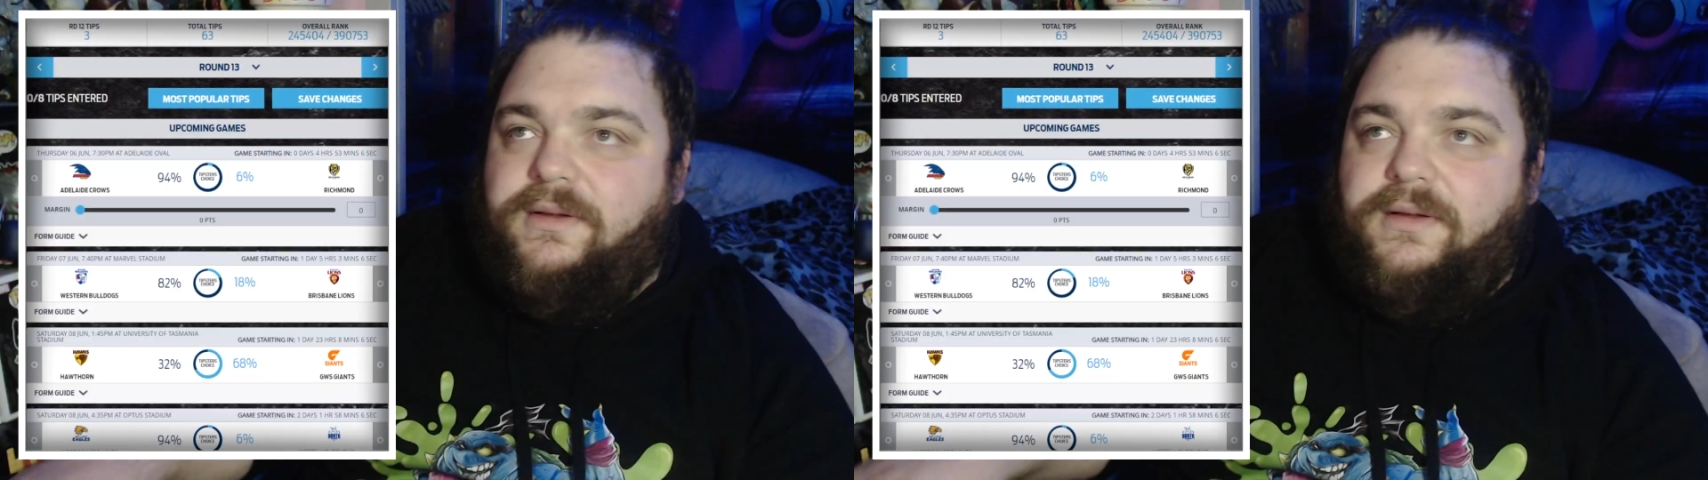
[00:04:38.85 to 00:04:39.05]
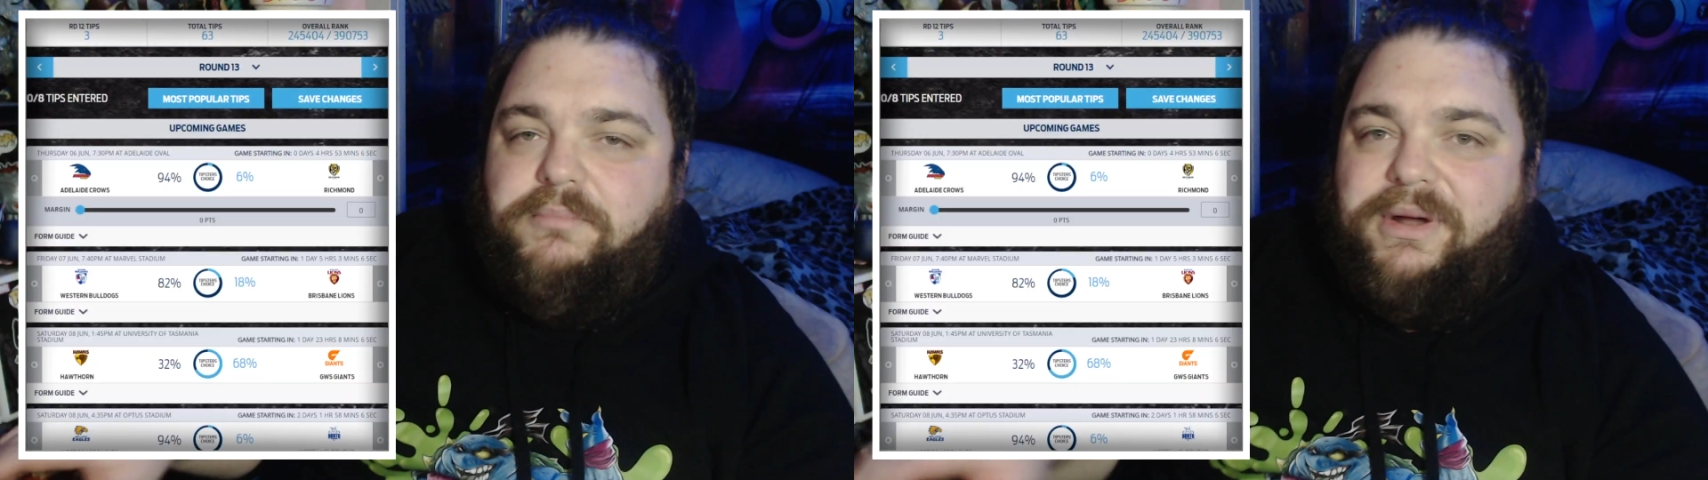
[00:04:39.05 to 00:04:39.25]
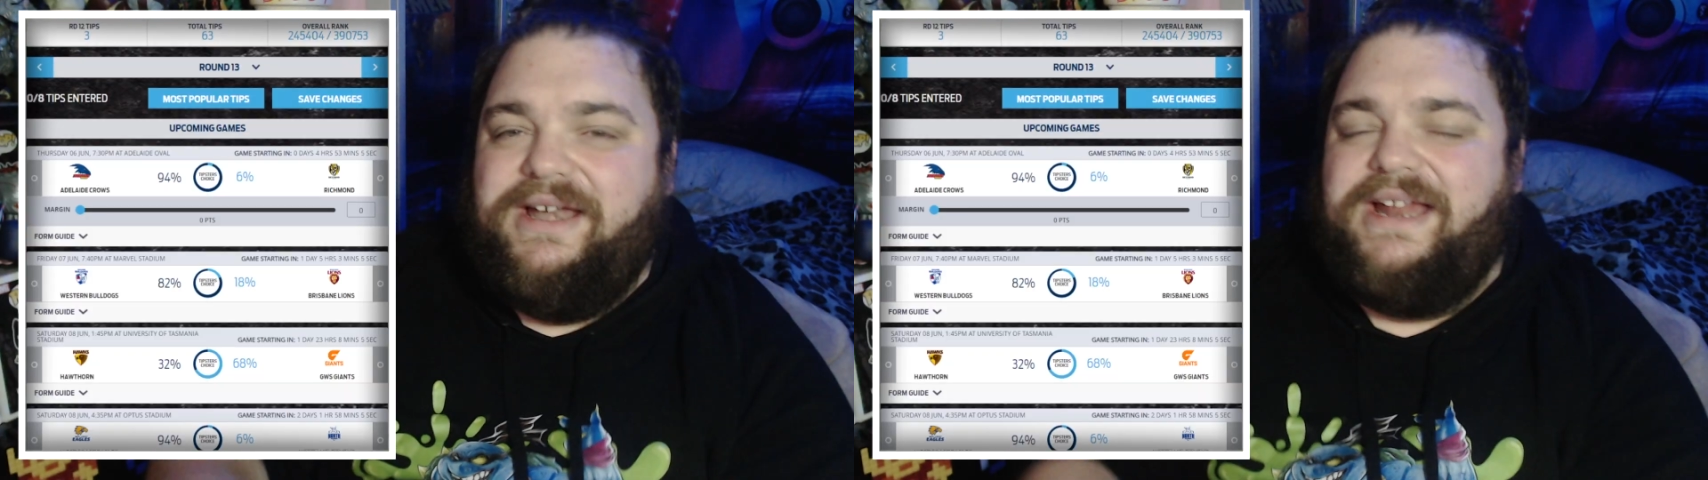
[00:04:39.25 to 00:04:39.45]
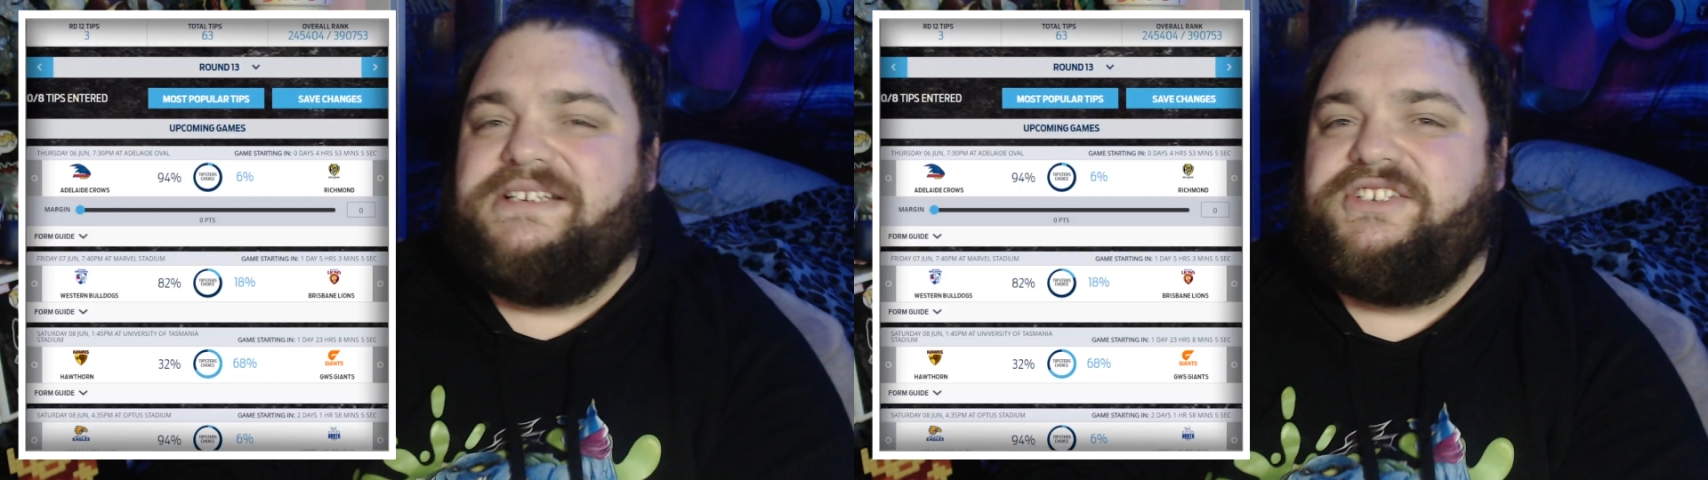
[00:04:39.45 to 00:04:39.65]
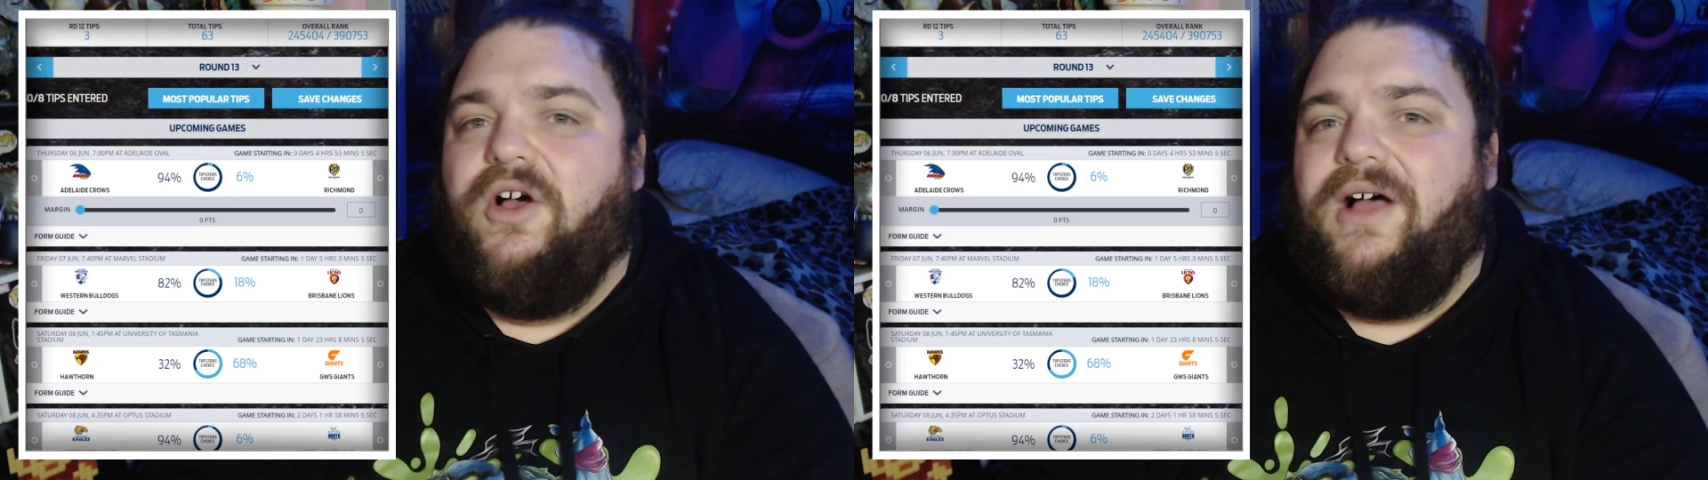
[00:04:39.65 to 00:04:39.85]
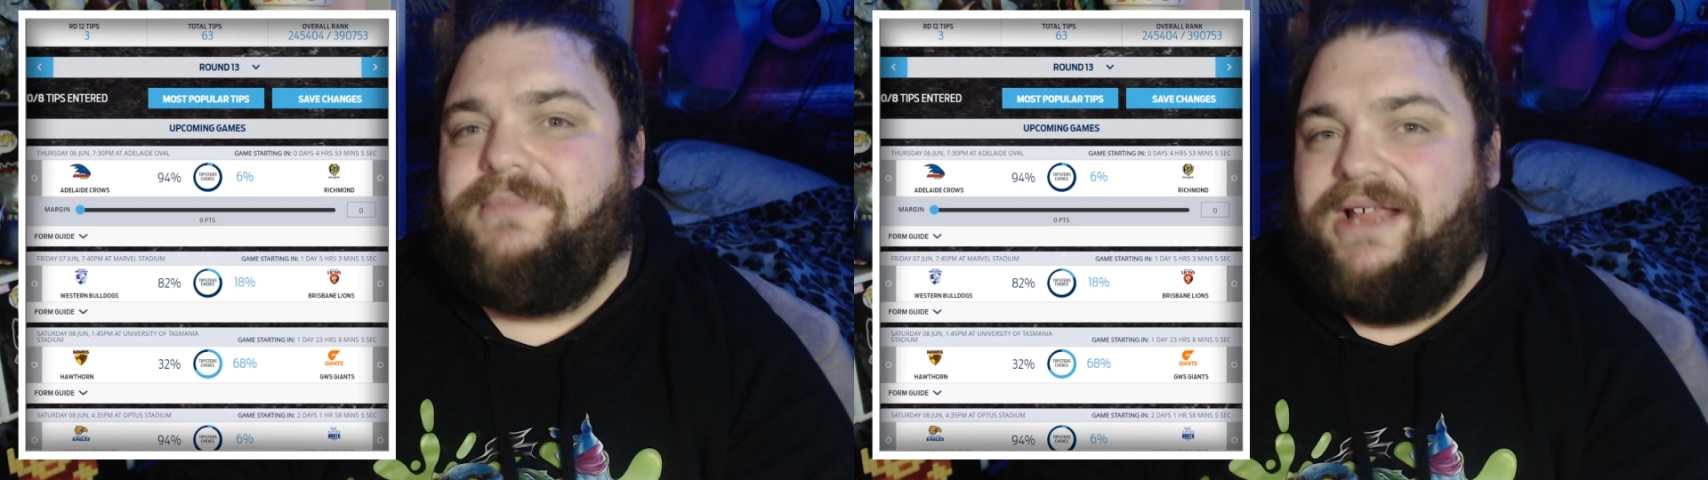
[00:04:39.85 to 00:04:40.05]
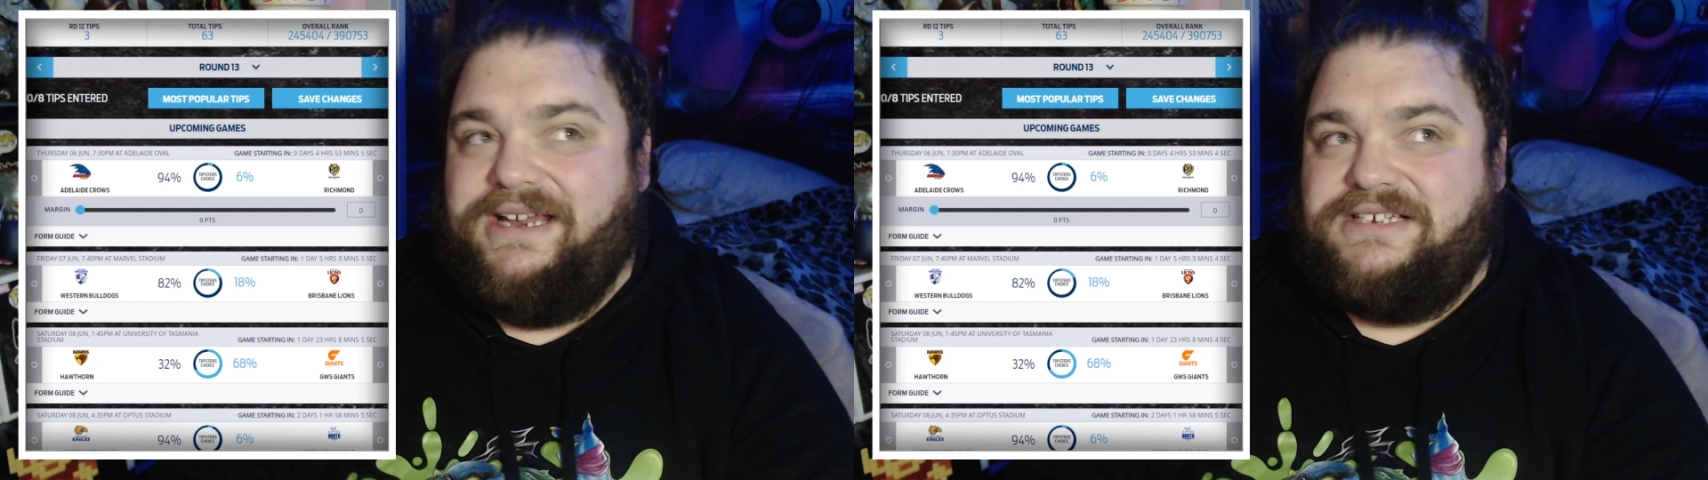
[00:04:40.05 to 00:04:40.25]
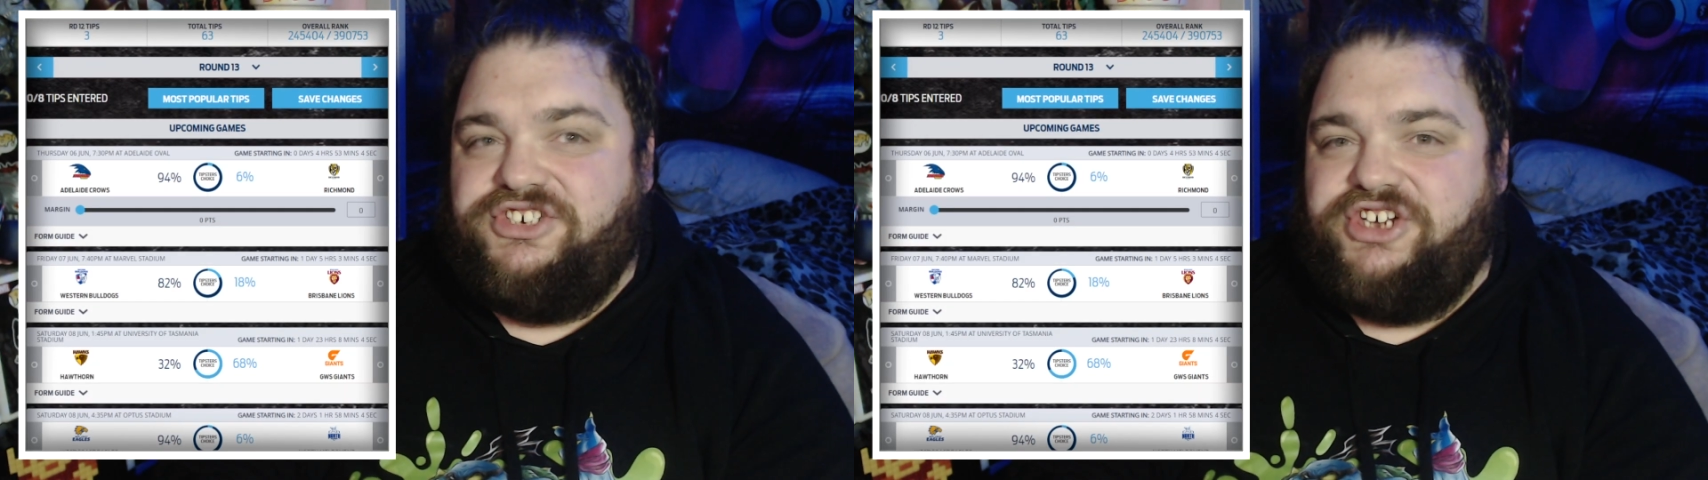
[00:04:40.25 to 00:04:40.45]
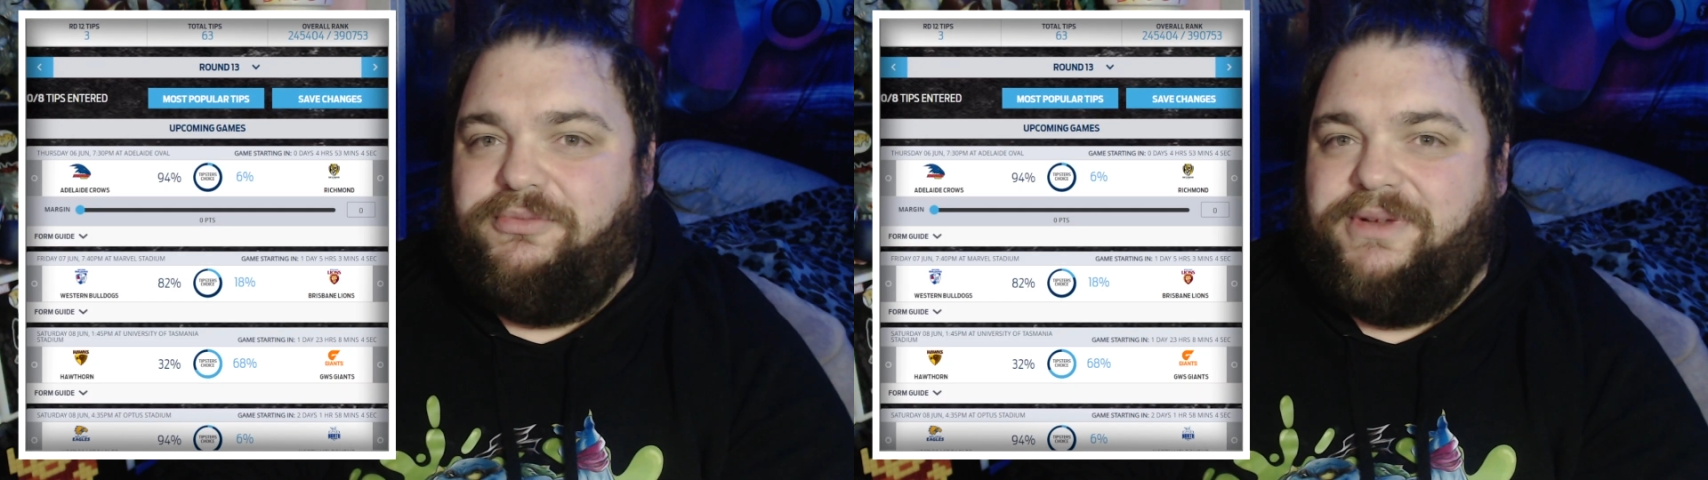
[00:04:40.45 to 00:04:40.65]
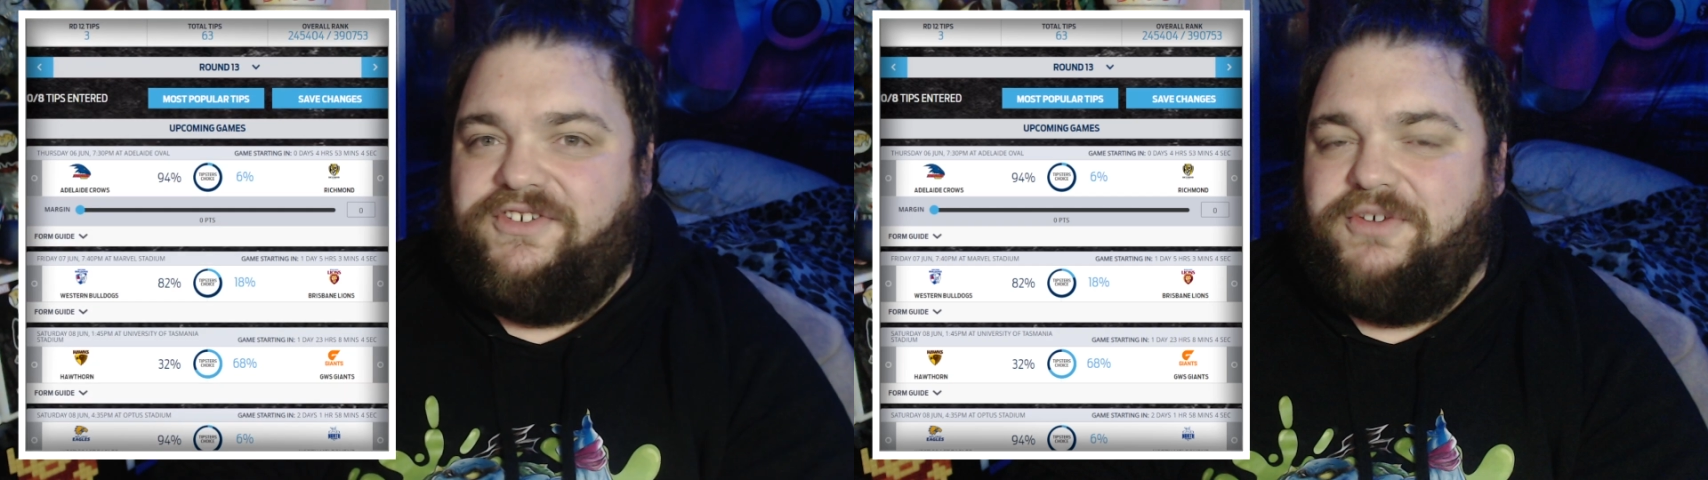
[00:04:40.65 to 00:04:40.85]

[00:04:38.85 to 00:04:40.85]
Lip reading: But it is time, ladies and gentlemen,